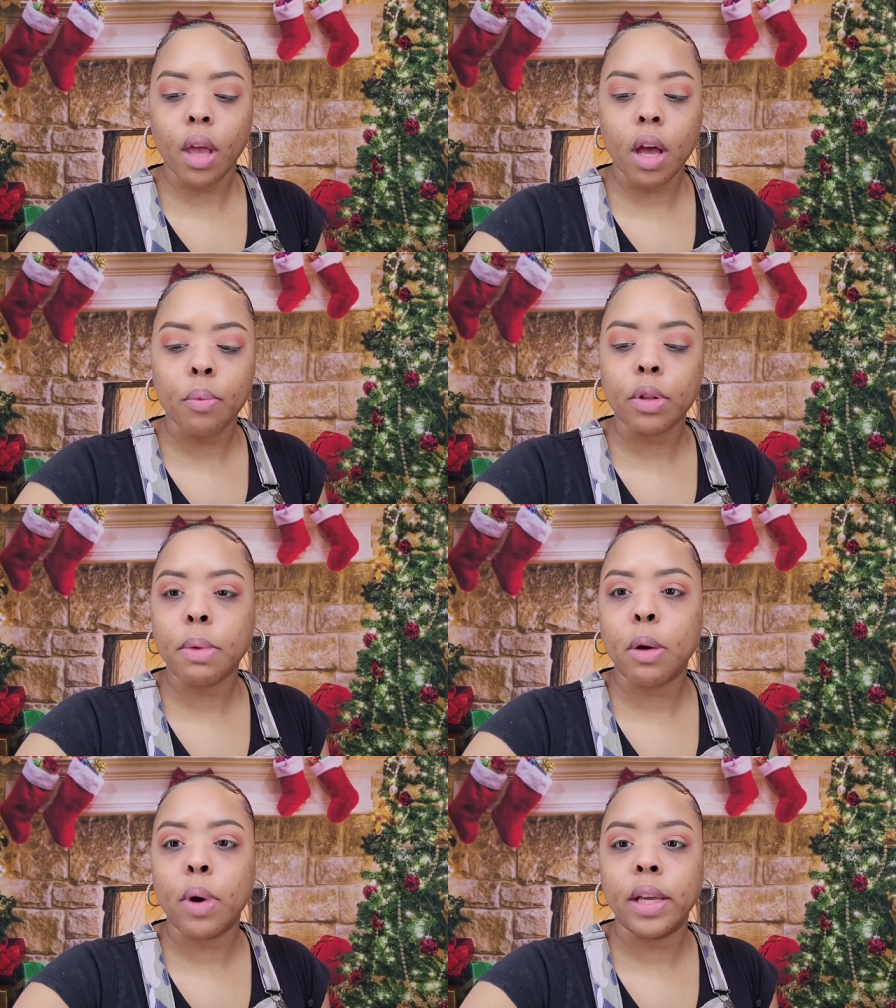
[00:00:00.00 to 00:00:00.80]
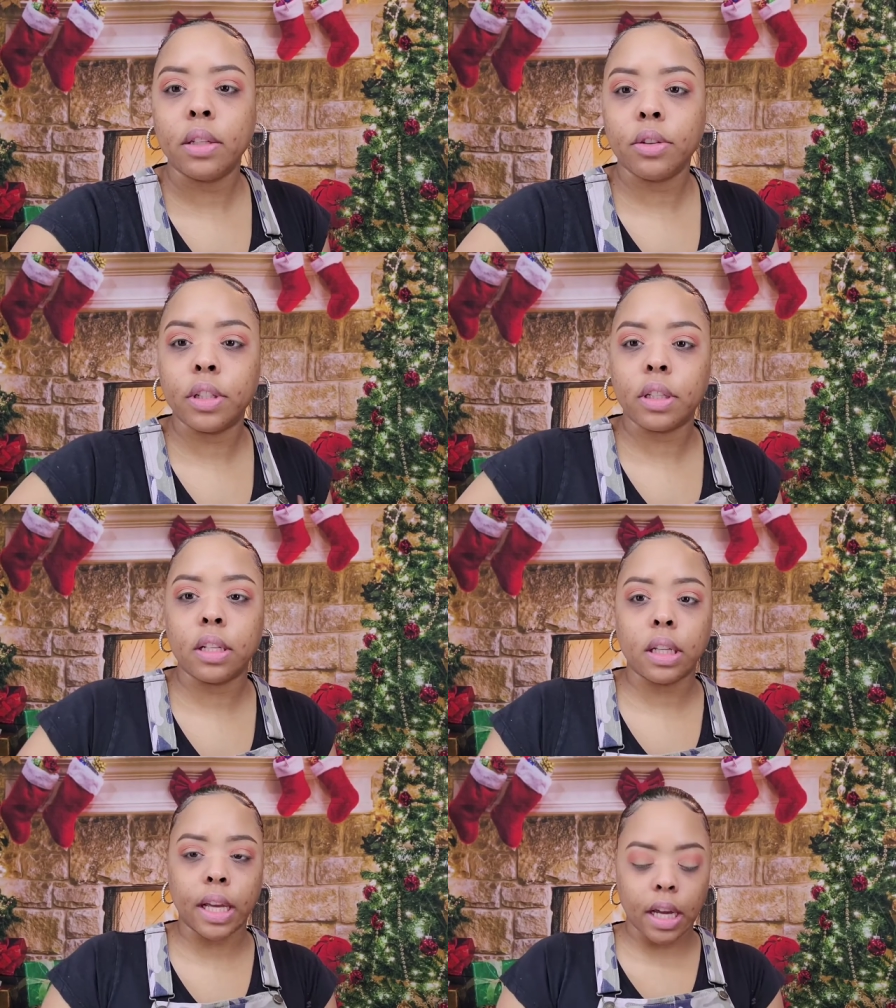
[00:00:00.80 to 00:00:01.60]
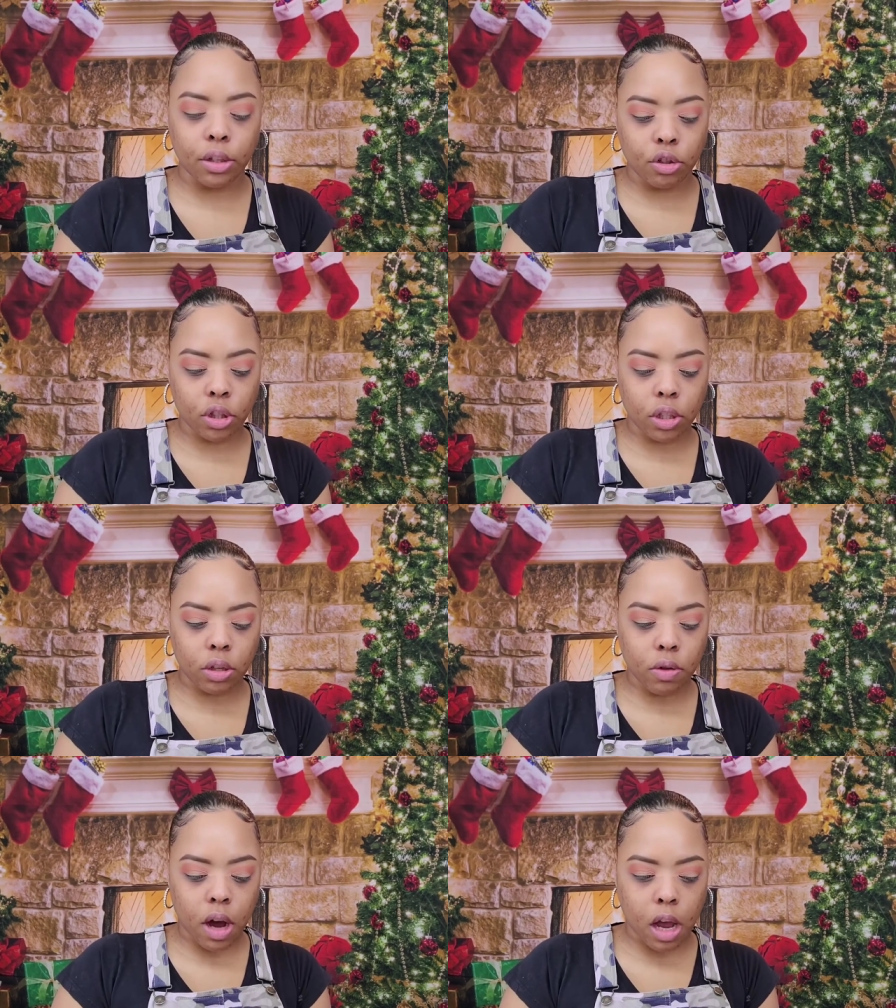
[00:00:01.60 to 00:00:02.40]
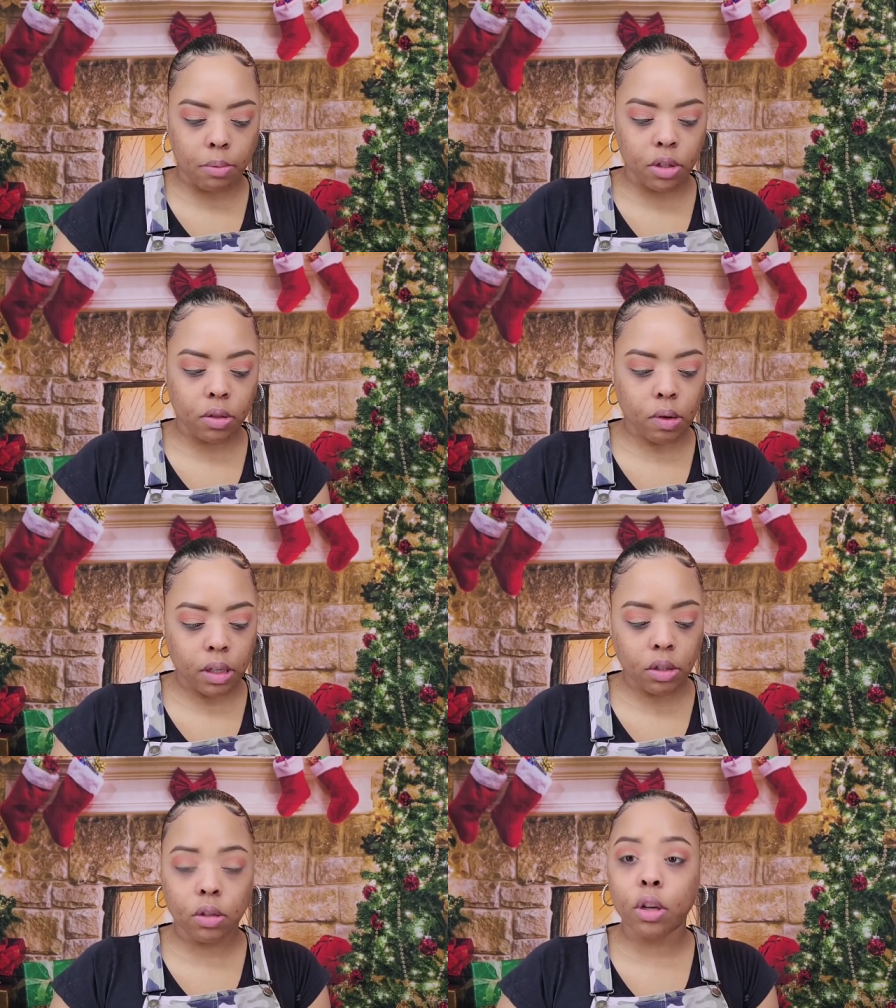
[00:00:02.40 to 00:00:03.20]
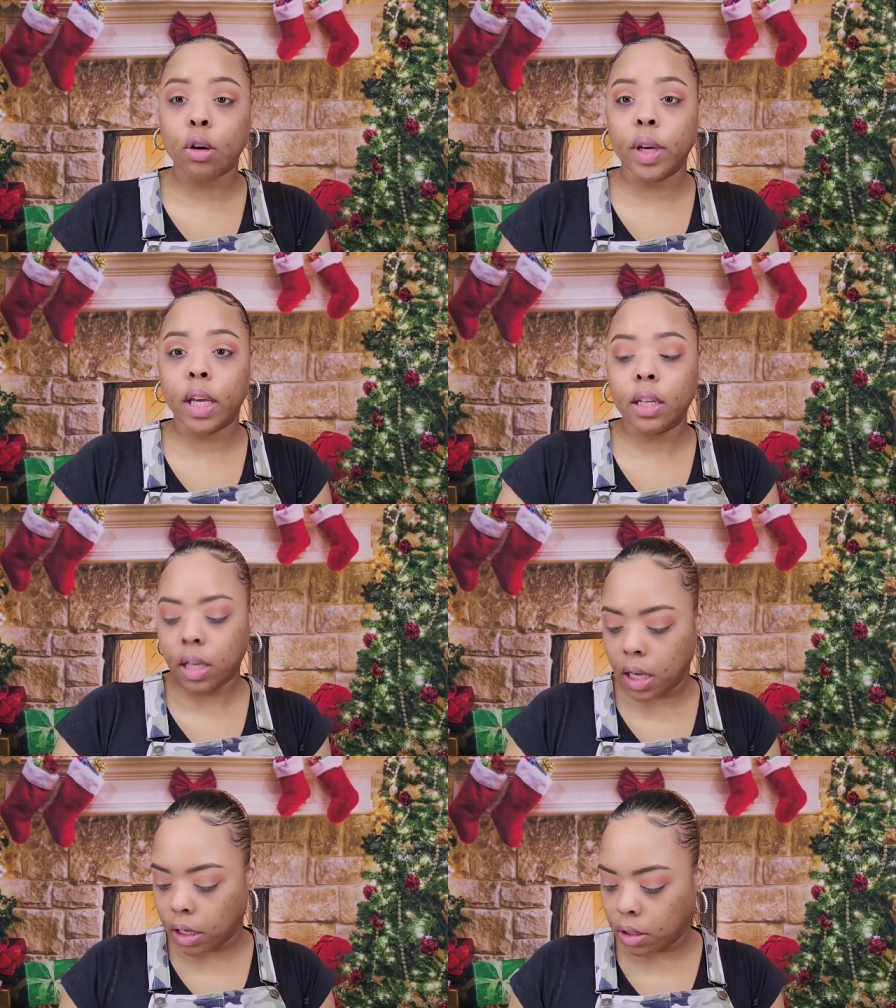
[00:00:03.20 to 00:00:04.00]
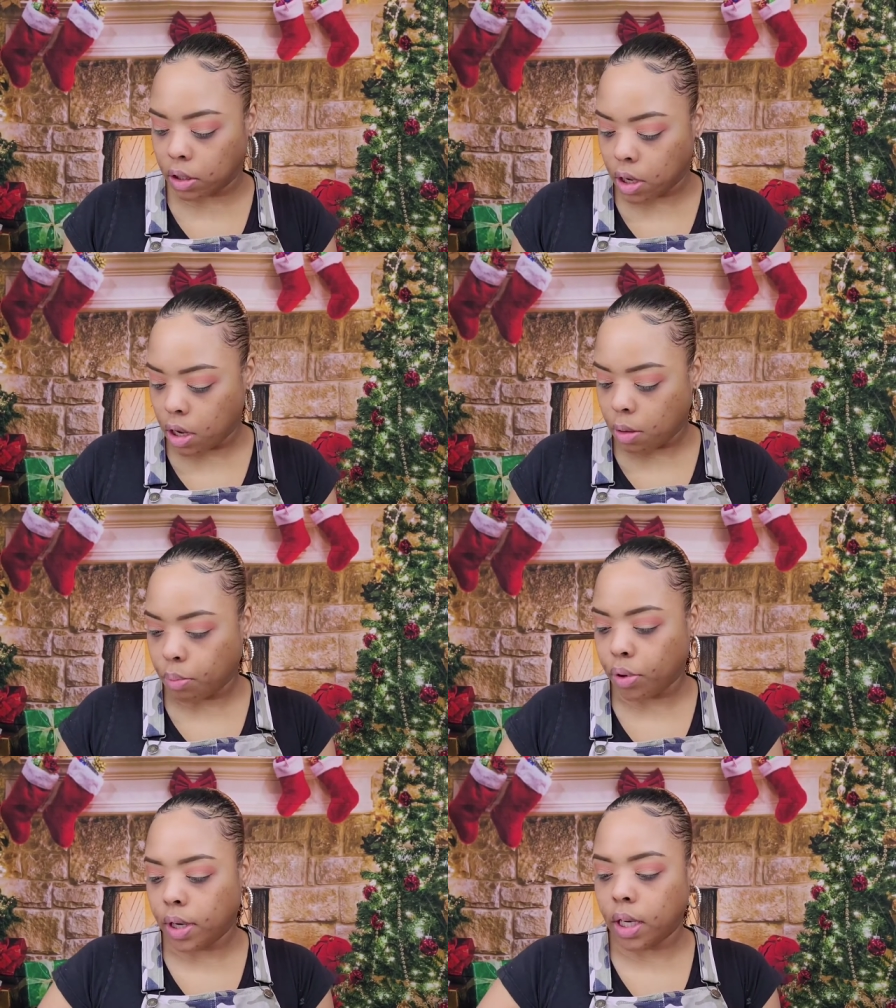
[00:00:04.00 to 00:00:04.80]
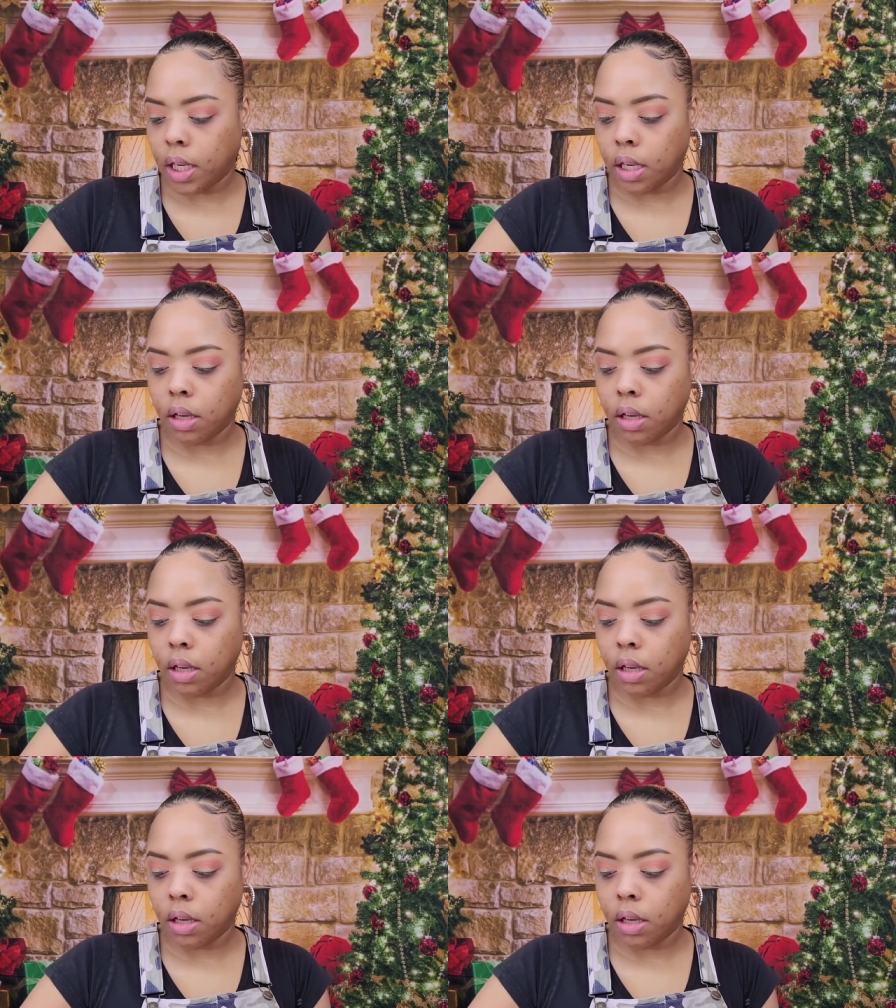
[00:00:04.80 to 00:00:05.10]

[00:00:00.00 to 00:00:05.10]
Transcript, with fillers: uh, with my white crease cut like I usually do. I'm just going to go in and put